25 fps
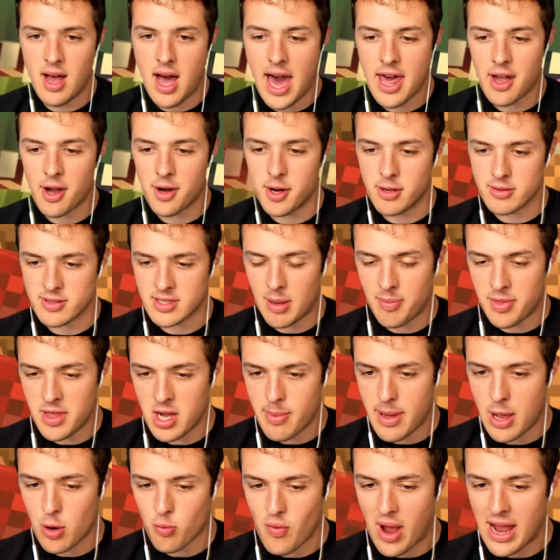I don't know, something
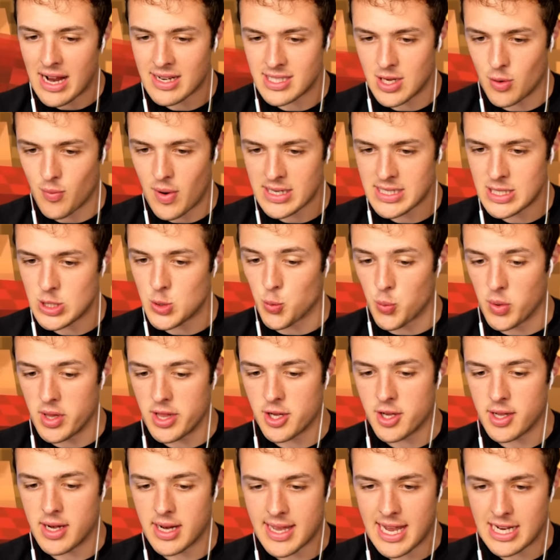about Rexy. Rexy's
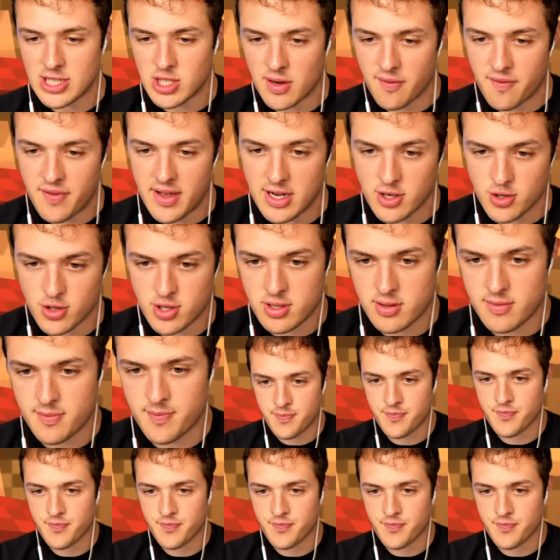really good at catching fish.